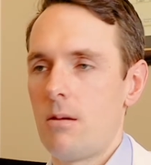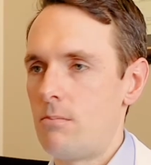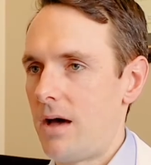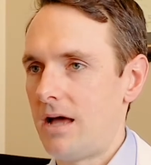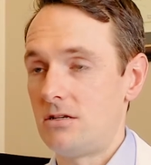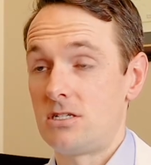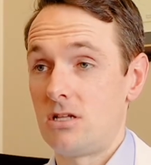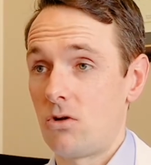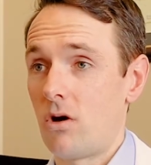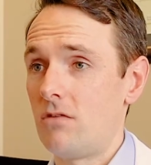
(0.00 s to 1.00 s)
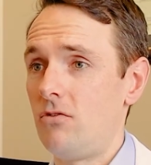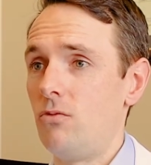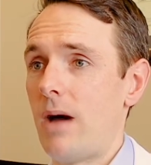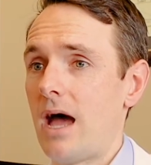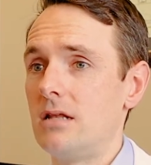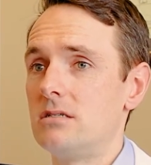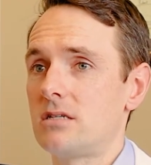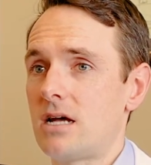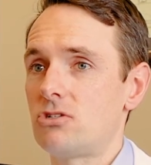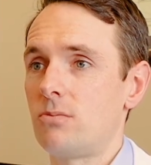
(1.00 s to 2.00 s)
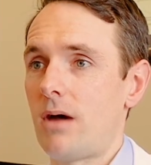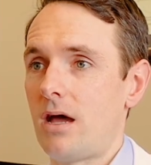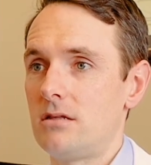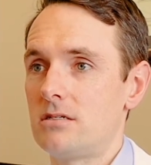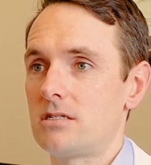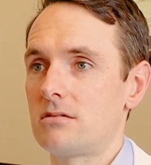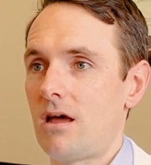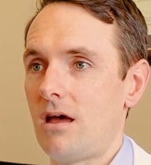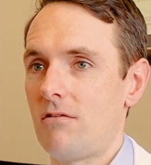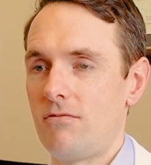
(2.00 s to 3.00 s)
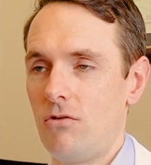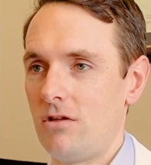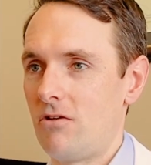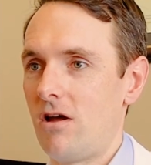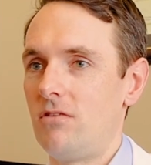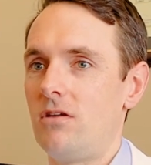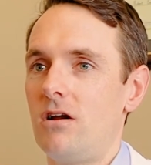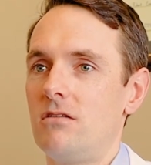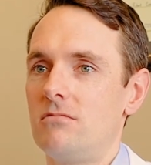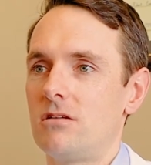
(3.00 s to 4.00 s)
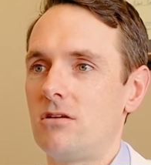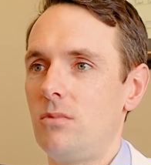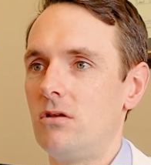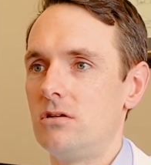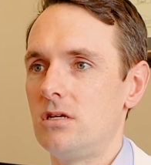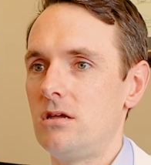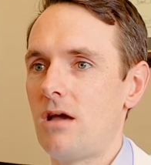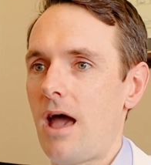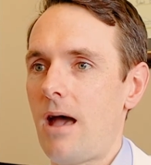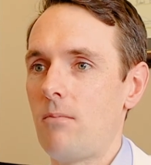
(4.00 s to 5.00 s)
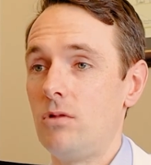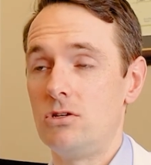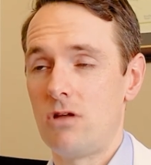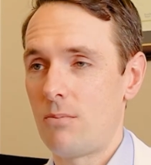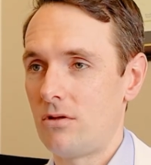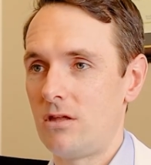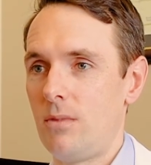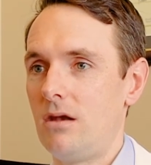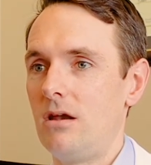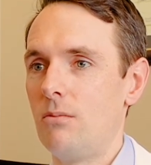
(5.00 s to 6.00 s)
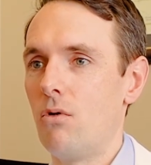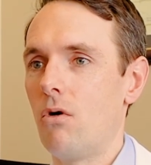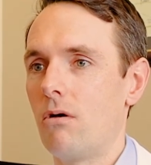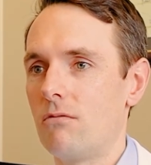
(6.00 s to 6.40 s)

there's still quite a few bands, gastric bands floating around there in the community. We do not put them in anymore.